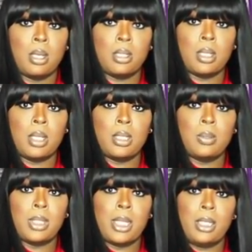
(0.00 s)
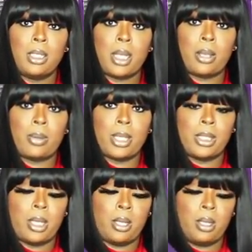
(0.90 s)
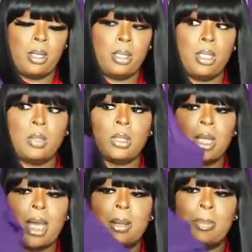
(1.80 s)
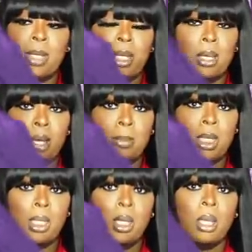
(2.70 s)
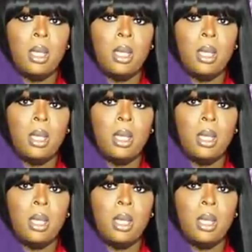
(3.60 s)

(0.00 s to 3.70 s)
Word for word: so that's what that looked like right there this was kind of big on me